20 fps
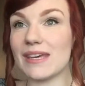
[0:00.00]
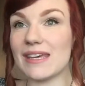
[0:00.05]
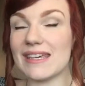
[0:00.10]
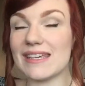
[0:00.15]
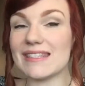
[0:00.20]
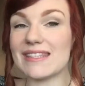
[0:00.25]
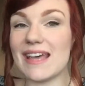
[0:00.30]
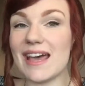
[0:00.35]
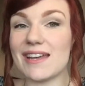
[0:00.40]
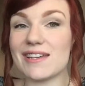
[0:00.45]

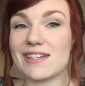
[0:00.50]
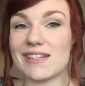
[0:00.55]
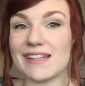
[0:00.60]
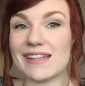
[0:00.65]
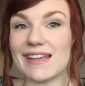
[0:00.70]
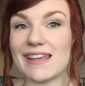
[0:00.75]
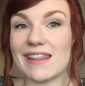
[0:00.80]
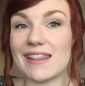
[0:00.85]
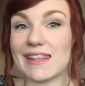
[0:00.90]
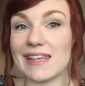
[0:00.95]
is
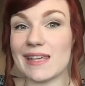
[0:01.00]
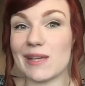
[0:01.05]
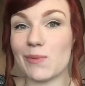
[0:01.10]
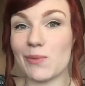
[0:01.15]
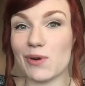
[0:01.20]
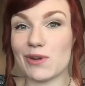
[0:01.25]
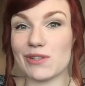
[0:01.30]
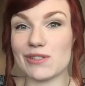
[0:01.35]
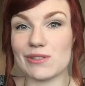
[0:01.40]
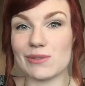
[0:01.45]
actually the
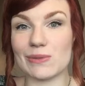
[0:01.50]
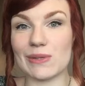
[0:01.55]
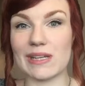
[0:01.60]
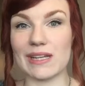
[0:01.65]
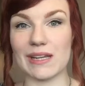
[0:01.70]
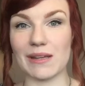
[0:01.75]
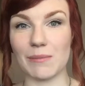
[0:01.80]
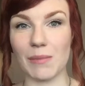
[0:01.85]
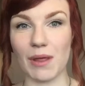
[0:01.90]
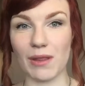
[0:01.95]
worst
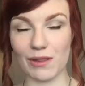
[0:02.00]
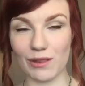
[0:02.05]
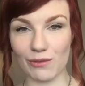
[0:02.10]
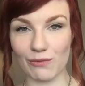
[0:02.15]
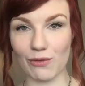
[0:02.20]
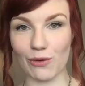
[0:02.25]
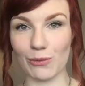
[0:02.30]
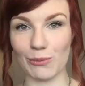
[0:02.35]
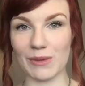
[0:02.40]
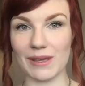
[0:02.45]
reading month
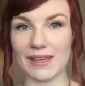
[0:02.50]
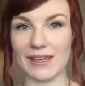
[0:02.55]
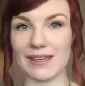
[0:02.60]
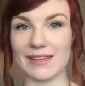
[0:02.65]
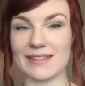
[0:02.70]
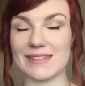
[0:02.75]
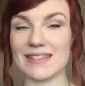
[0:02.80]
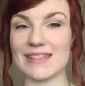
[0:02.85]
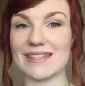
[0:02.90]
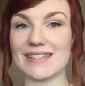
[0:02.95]
for
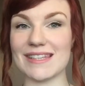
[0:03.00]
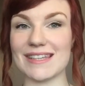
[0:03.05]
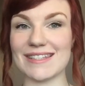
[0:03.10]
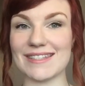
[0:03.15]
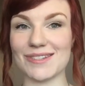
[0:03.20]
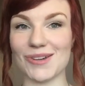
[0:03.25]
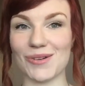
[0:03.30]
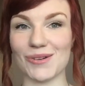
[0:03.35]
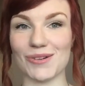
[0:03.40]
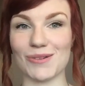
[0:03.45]
me since I
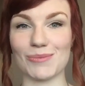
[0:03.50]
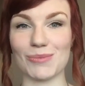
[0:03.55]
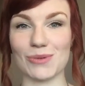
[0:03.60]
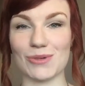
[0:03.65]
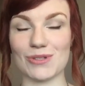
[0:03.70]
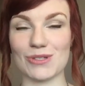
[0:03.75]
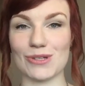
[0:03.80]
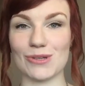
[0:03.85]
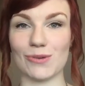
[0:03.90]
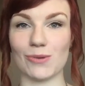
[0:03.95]
started
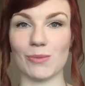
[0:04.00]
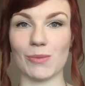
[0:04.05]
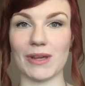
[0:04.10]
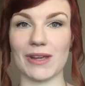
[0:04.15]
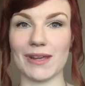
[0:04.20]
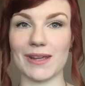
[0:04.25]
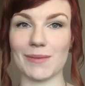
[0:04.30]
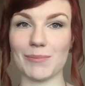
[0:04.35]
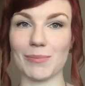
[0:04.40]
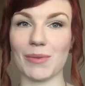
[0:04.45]

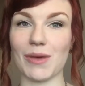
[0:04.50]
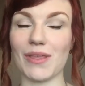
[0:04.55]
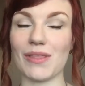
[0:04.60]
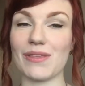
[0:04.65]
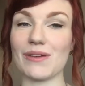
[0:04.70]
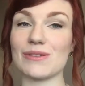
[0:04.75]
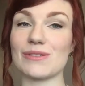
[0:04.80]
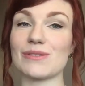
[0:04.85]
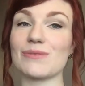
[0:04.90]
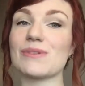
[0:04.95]
booktubing, but
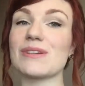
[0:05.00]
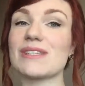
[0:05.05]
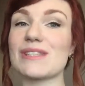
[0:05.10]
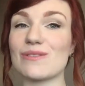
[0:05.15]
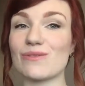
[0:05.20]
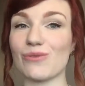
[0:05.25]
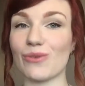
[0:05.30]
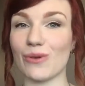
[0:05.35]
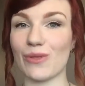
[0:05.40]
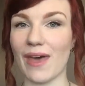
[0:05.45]
there's a
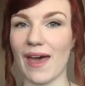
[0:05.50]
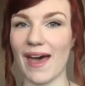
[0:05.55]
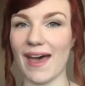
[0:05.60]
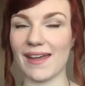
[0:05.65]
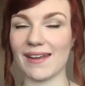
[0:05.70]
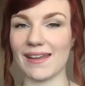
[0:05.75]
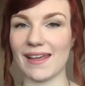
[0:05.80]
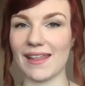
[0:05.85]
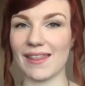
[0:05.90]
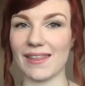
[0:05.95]
reason for
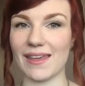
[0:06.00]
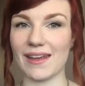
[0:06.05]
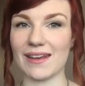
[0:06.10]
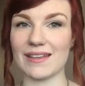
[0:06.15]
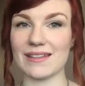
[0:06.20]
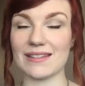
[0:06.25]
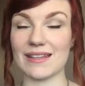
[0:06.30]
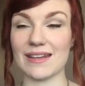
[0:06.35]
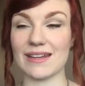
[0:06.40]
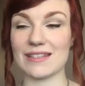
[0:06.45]
that, and that
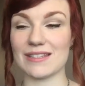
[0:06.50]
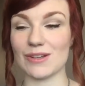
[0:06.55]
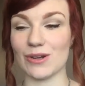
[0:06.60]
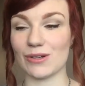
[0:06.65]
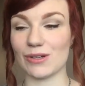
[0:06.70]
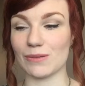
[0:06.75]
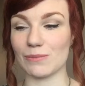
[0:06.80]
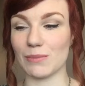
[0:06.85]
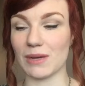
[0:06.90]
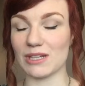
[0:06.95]
is that I
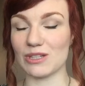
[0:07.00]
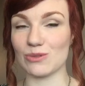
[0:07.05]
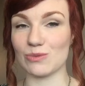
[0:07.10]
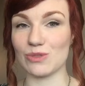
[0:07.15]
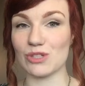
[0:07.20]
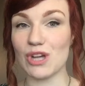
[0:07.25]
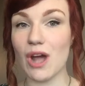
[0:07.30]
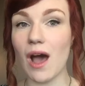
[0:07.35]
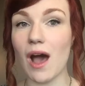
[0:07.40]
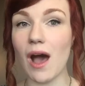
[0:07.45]
started my new
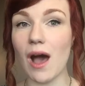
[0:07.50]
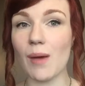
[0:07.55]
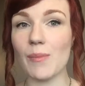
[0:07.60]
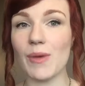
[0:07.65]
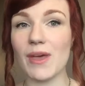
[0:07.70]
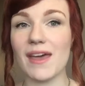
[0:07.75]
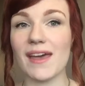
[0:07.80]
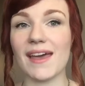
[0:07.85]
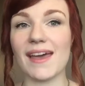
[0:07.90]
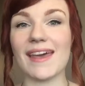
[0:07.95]
job
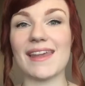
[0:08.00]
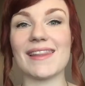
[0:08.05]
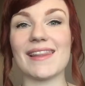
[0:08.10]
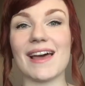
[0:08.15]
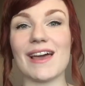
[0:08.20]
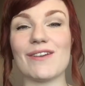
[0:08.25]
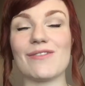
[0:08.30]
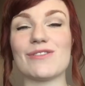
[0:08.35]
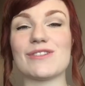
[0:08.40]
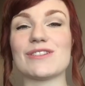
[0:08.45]
and
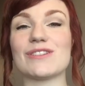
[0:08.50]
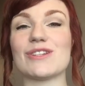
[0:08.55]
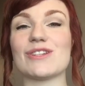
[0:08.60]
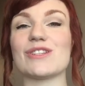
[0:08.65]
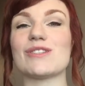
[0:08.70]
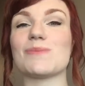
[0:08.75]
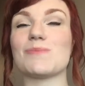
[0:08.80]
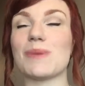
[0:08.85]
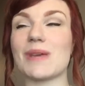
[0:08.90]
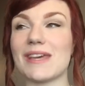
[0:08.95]
life has
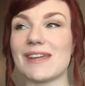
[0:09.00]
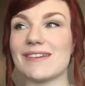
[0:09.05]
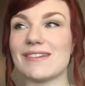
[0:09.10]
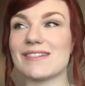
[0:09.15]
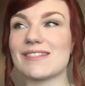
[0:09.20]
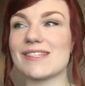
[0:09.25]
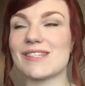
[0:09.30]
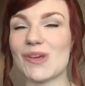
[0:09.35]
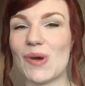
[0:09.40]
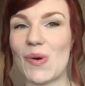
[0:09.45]
just
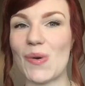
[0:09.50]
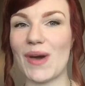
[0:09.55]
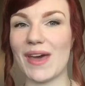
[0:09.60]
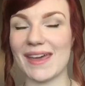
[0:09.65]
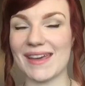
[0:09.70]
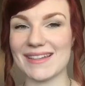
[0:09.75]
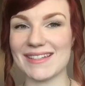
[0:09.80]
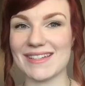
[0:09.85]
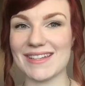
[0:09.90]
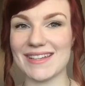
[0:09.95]
been so
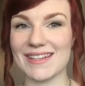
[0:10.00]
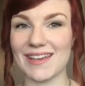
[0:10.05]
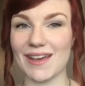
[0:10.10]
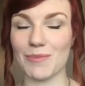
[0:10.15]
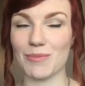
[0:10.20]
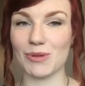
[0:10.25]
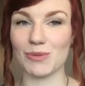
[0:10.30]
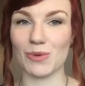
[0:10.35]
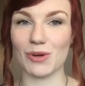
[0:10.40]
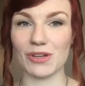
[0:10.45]
hectic.
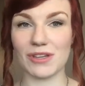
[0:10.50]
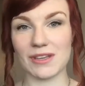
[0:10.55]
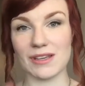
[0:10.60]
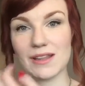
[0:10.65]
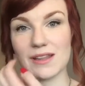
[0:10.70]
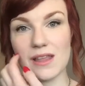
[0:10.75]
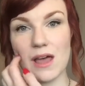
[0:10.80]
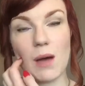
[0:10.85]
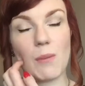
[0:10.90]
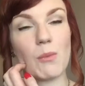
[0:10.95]
I've been working
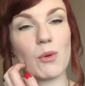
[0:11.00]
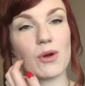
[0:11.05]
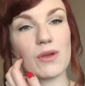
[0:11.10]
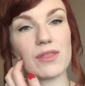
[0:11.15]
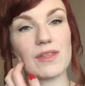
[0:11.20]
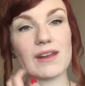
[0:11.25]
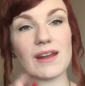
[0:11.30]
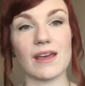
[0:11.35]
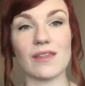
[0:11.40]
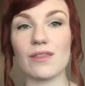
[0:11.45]
a lot more
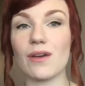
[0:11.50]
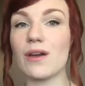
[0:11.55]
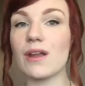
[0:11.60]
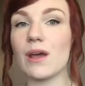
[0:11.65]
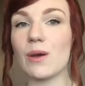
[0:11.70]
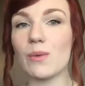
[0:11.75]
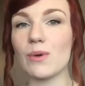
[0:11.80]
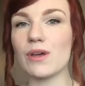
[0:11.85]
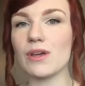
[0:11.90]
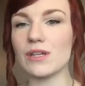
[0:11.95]
than I thought
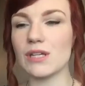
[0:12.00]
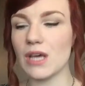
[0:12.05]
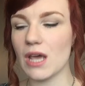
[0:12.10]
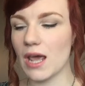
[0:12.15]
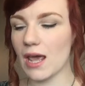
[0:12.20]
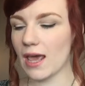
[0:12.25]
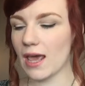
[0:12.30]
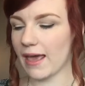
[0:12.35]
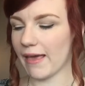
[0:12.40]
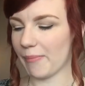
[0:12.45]
I would,
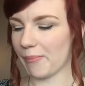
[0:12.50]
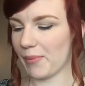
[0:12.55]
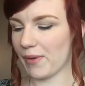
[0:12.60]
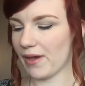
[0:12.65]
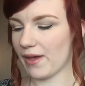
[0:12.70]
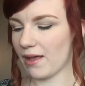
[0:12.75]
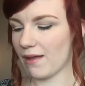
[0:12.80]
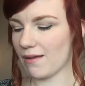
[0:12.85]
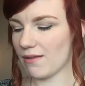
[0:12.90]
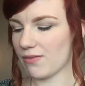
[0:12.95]

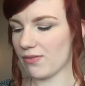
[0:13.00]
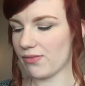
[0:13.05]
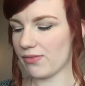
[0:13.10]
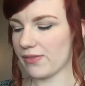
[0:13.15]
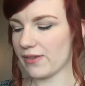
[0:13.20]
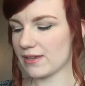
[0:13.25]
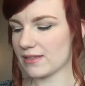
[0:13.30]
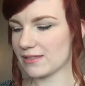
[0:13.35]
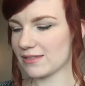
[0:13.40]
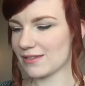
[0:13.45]
but
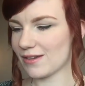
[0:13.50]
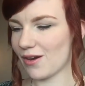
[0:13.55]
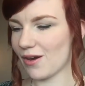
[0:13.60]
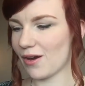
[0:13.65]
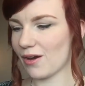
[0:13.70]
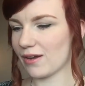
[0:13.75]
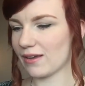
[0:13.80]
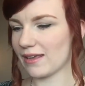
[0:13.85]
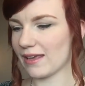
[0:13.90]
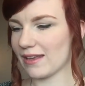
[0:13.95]
things
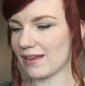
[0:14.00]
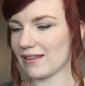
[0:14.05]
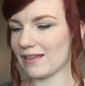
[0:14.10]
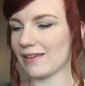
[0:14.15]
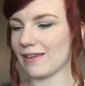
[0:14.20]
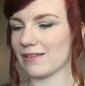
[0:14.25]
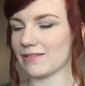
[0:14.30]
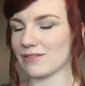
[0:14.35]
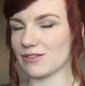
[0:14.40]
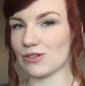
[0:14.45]
are getting
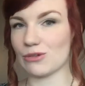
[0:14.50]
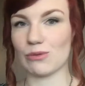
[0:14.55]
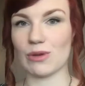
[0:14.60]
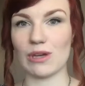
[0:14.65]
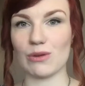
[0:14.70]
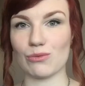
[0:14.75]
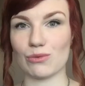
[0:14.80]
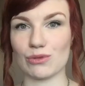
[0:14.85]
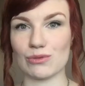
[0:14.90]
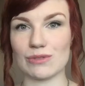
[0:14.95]
into
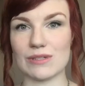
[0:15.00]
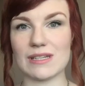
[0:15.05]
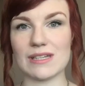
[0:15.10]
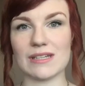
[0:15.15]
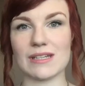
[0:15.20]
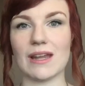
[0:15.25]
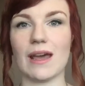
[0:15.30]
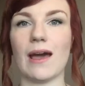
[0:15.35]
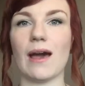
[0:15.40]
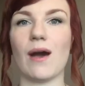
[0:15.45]
a
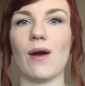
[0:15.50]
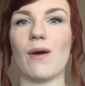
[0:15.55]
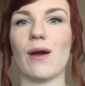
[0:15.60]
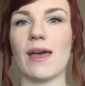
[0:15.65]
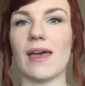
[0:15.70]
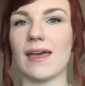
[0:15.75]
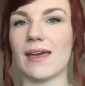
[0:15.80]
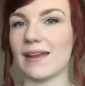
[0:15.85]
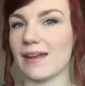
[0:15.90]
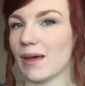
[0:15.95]
routine now
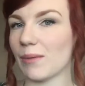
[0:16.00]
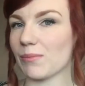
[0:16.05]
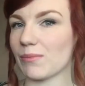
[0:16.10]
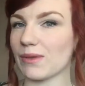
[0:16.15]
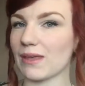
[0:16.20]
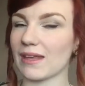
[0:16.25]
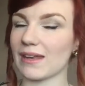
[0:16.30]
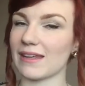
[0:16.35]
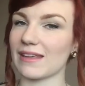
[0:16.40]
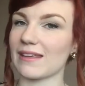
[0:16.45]
and I'm
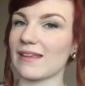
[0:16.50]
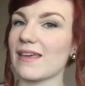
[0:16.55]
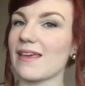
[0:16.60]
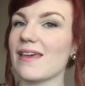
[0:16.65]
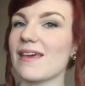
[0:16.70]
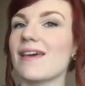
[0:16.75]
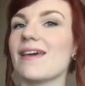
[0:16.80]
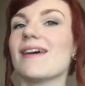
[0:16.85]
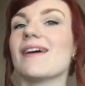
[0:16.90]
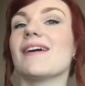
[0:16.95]
getting
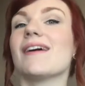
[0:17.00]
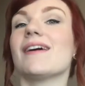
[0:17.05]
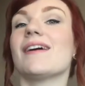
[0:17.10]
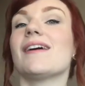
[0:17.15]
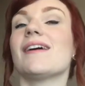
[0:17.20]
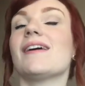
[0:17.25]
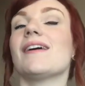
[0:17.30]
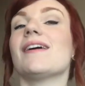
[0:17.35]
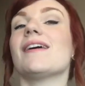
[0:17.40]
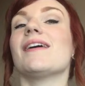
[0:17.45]

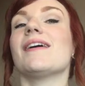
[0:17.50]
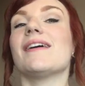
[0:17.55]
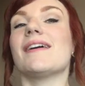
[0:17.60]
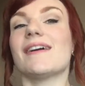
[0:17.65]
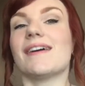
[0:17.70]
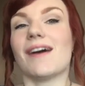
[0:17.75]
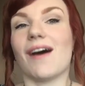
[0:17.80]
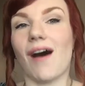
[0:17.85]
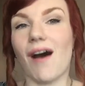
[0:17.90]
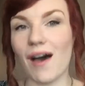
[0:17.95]

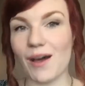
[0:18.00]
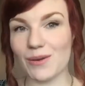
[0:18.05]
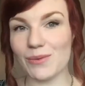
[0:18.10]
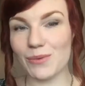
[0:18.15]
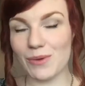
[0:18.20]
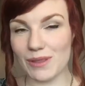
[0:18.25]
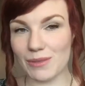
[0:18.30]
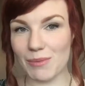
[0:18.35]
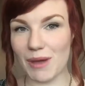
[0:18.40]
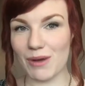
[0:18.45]
on
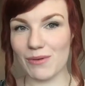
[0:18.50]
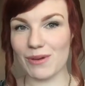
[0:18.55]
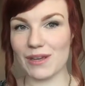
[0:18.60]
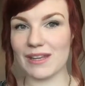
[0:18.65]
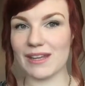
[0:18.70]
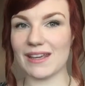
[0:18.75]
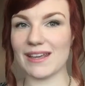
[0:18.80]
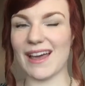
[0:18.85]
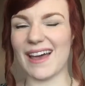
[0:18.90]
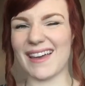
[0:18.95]
with my
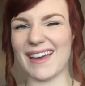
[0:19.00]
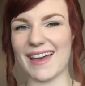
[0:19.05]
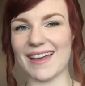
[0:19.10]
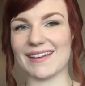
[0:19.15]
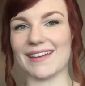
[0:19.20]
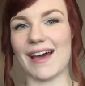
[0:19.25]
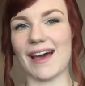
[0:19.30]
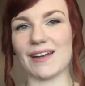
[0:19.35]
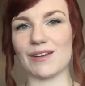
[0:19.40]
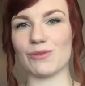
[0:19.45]
reading. I
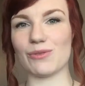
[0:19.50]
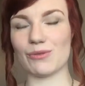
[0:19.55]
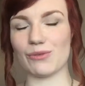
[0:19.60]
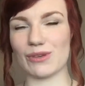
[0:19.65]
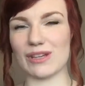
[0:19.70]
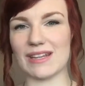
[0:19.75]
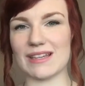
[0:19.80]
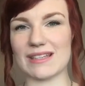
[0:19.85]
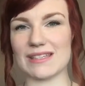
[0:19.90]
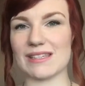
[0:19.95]
had kind of a
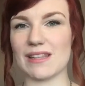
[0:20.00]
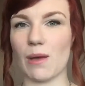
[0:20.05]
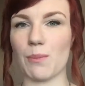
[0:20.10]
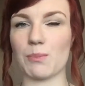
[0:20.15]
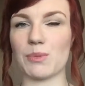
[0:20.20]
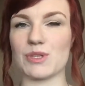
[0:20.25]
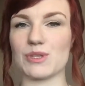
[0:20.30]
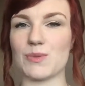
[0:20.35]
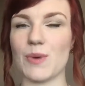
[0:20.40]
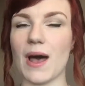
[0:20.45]
reading
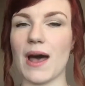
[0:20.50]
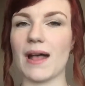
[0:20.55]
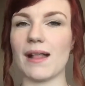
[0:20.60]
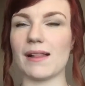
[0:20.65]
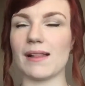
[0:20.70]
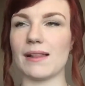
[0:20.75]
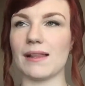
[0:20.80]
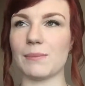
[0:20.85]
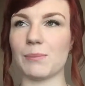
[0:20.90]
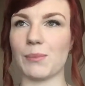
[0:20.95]
slump as
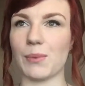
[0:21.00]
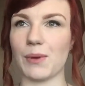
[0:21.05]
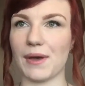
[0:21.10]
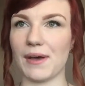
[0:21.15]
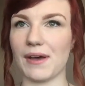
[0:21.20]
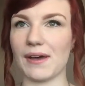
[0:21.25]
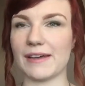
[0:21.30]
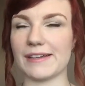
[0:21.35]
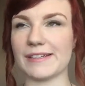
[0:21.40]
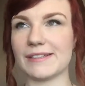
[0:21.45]
well,
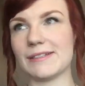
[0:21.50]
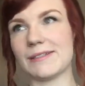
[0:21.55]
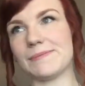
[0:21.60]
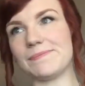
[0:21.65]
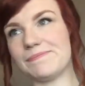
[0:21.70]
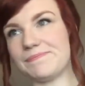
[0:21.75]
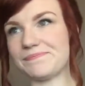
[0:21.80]
but